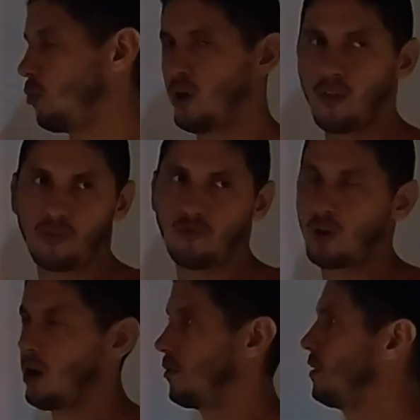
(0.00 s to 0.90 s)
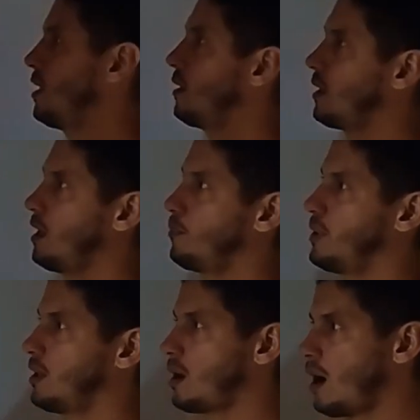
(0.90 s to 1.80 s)
withdrawal. Can
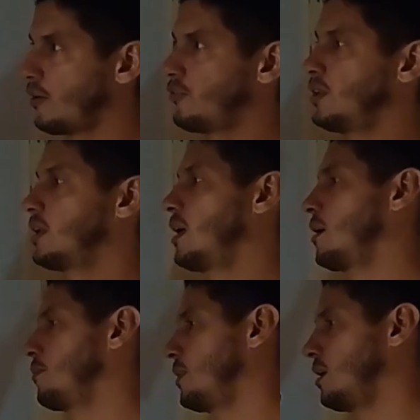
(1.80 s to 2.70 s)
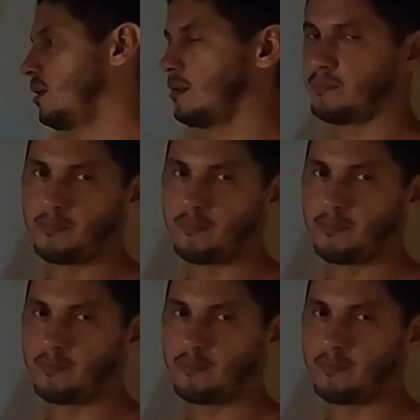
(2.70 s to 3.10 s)
be coffee, can be